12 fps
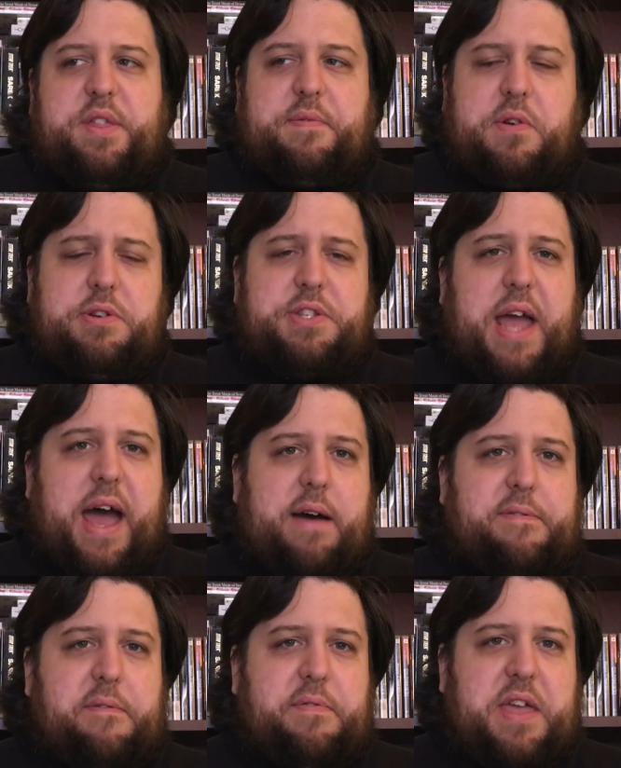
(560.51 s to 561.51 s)
The first
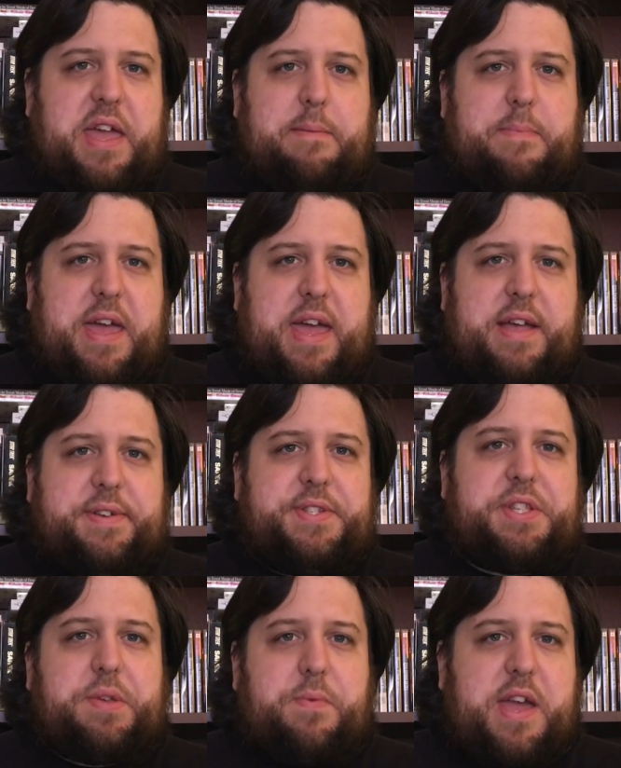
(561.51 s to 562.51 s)
half of the EP
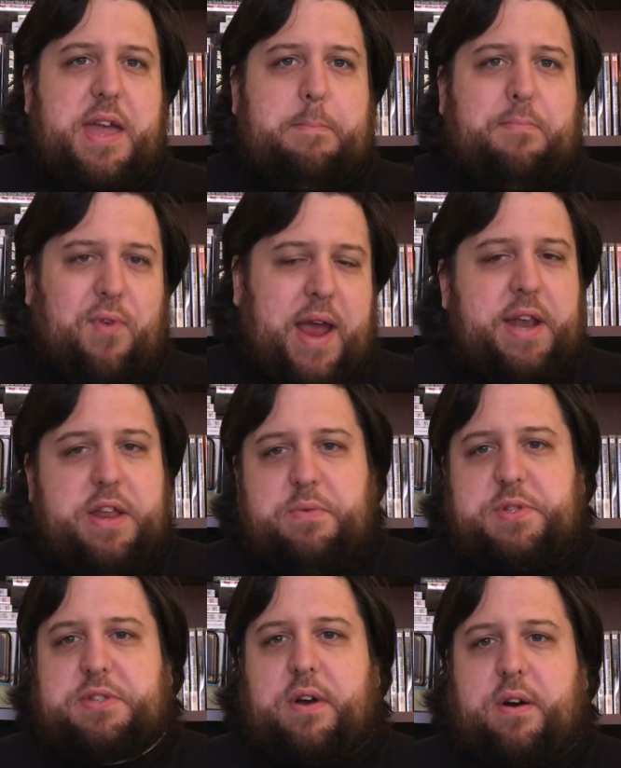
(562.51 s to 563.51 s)
is three brand
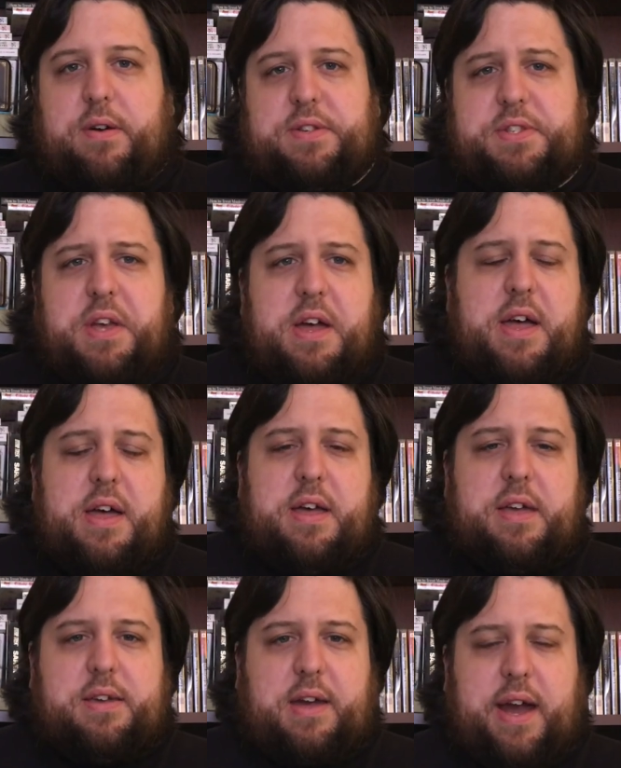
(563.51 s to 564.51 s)
new songs,
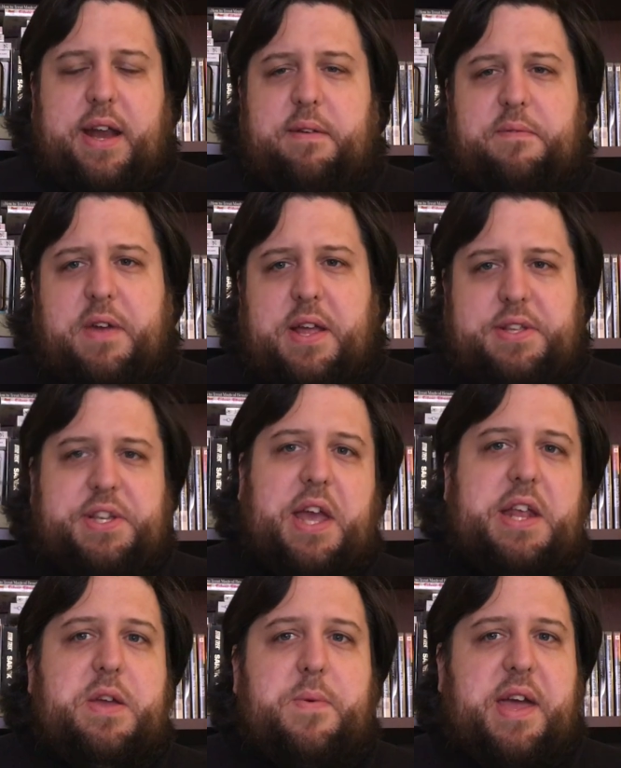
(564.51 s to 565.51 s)
kind of
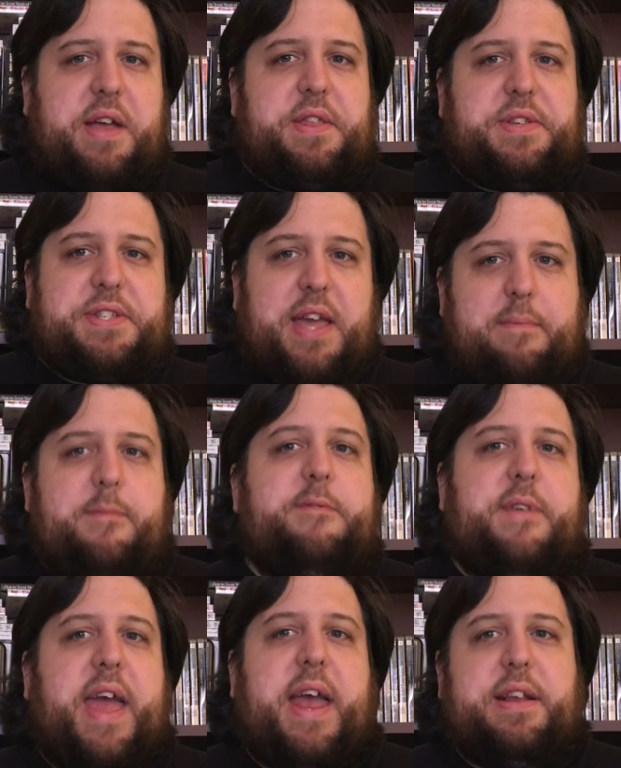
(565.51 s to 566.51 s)
continuing in the same
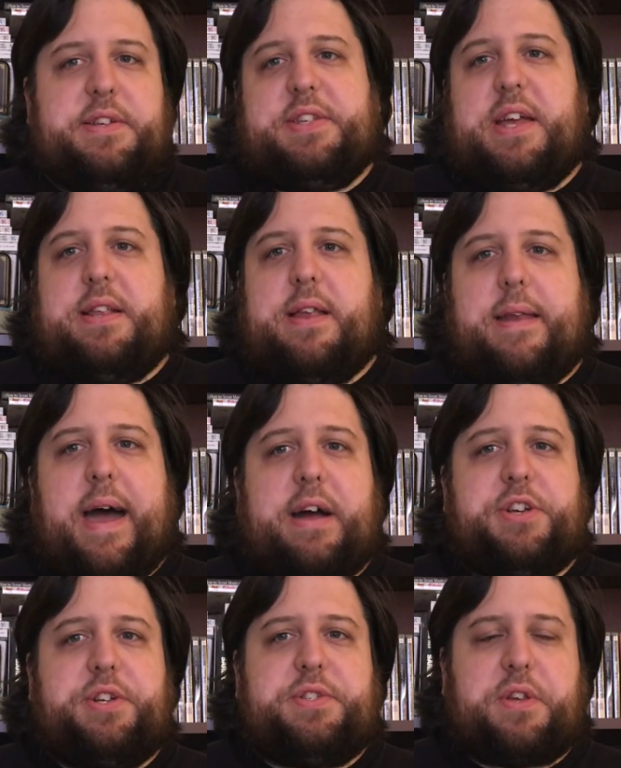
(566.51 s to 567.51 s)
vein as Eden and
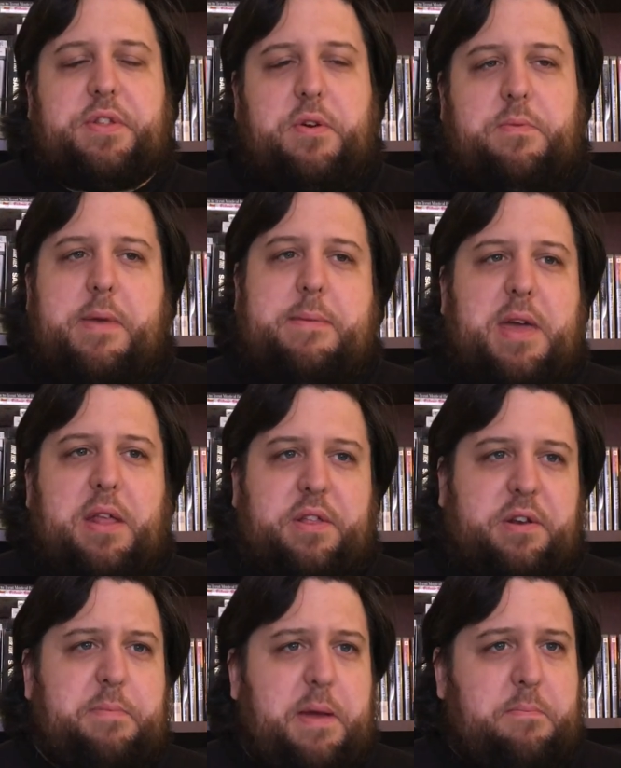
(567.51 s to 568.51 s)
Ashes, although maybe a
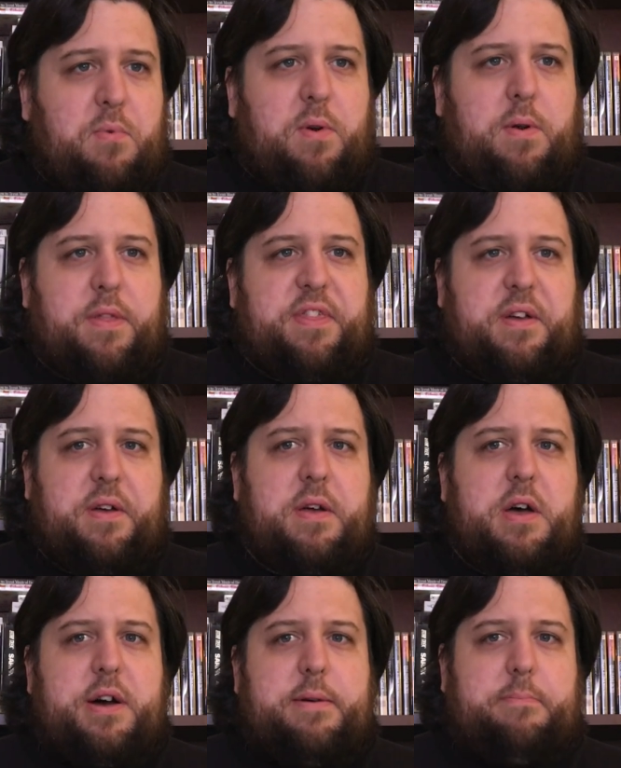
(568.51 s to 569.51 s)
little bit more on the
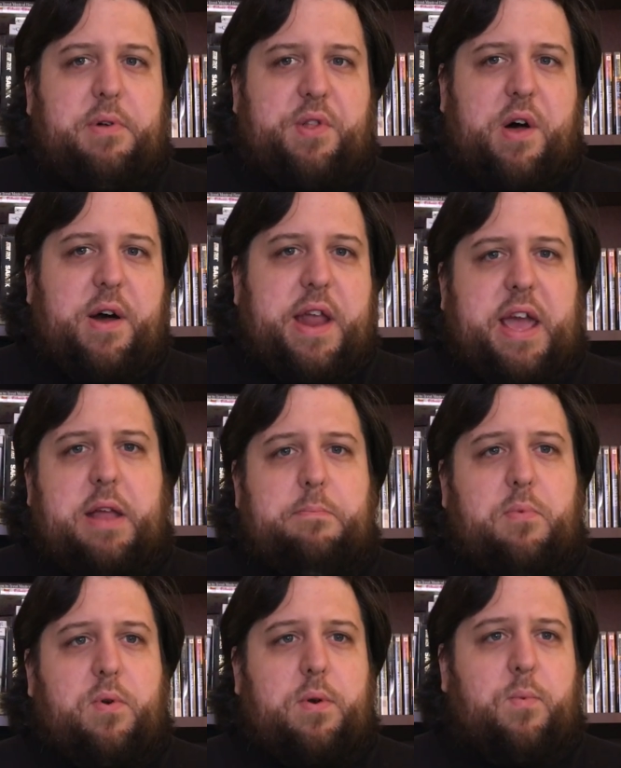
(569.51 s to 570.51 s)
melodic
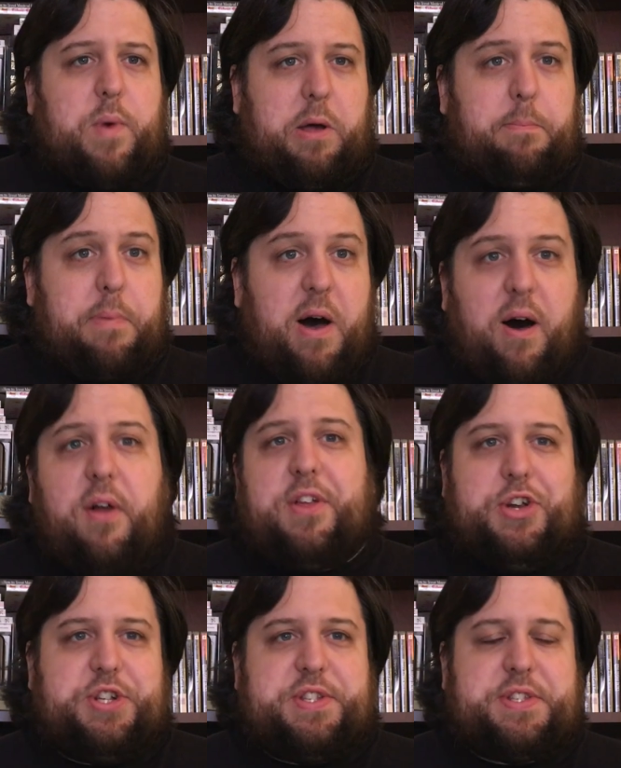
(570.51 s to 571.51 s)
and more well
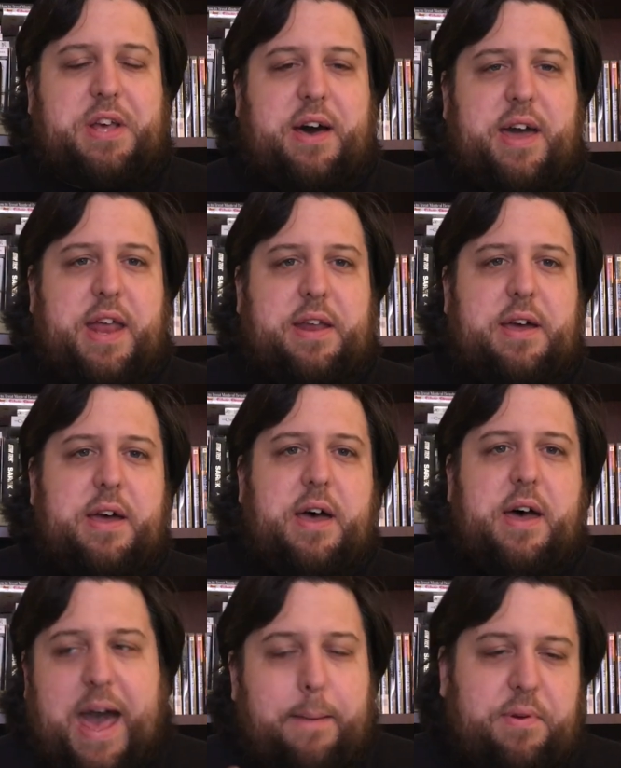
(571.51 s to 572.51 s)
polished side,
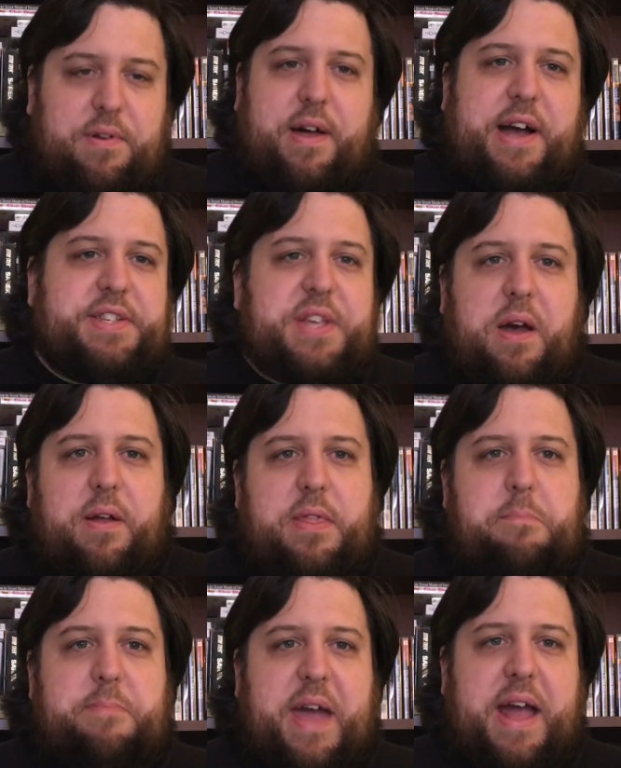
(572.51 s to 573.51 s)
capitalizing on
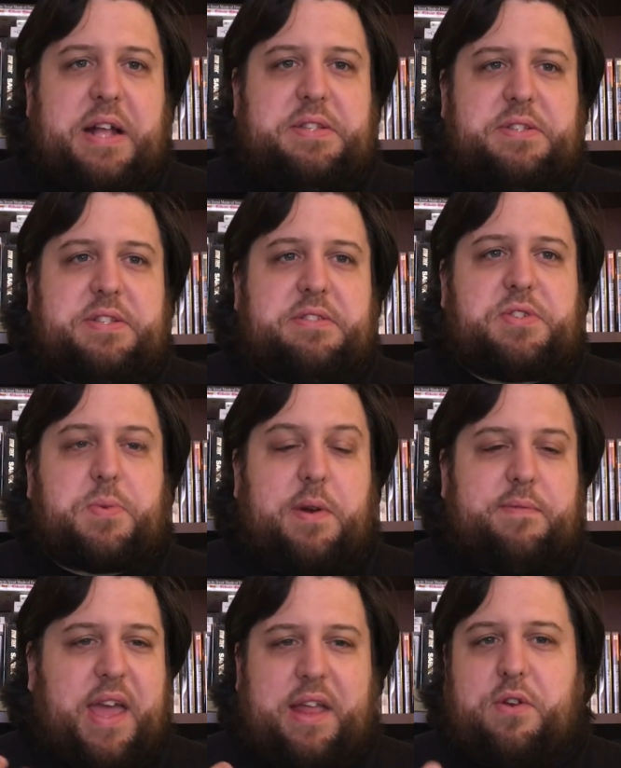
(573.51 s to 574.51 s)
the band's
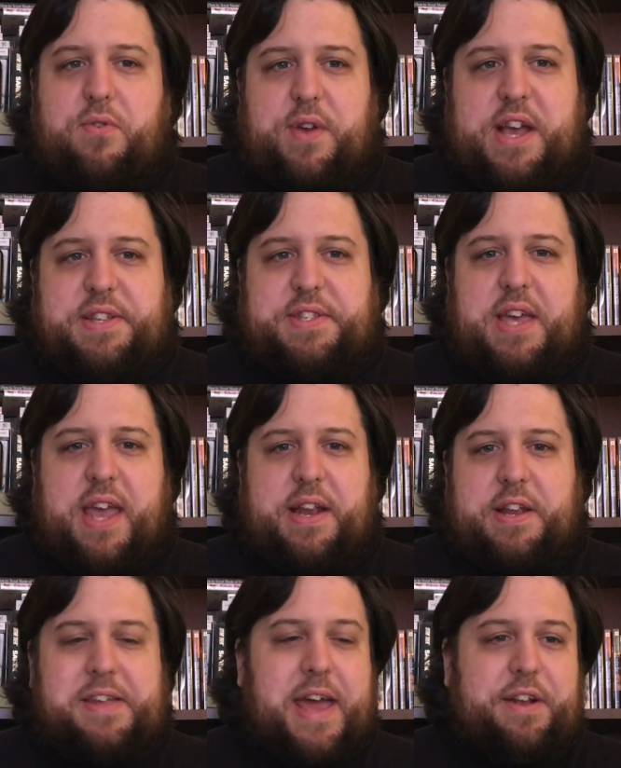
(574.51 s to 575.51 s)
sort of increase
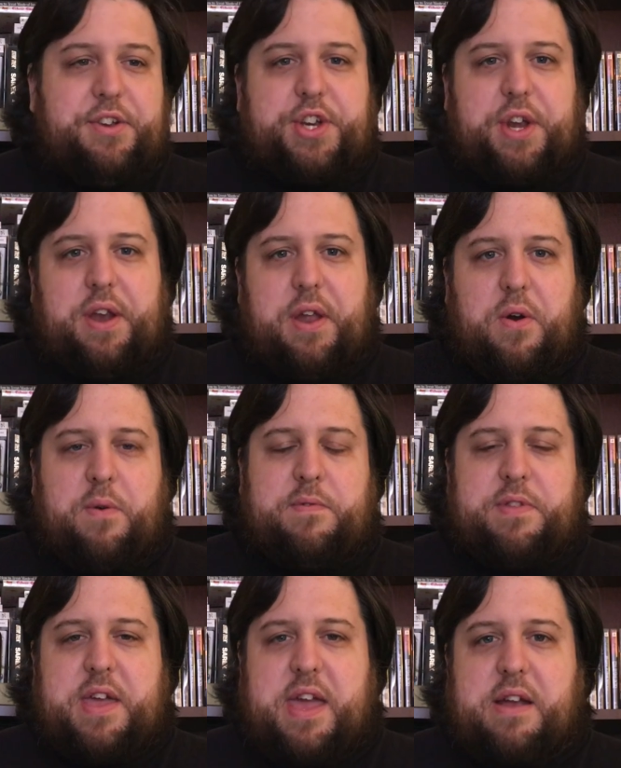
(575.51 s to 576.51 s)
in attention
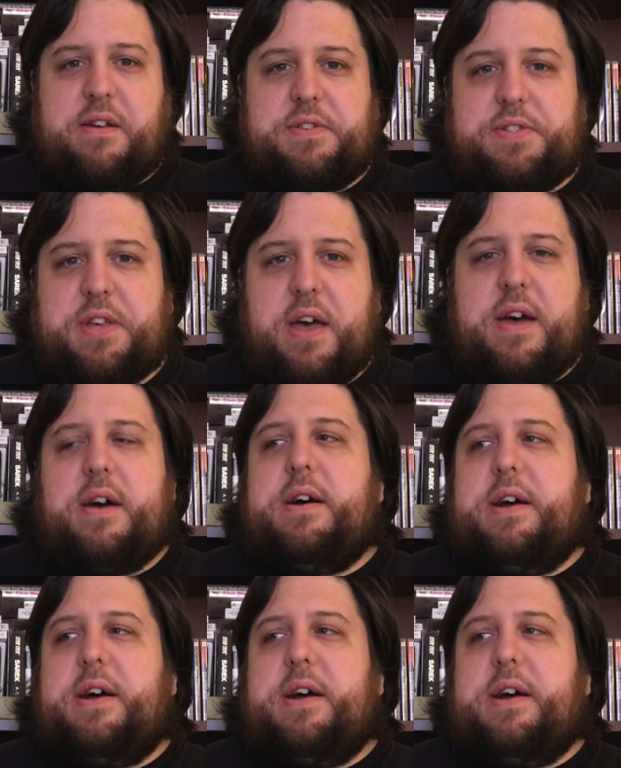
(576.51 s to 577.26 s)
over the years.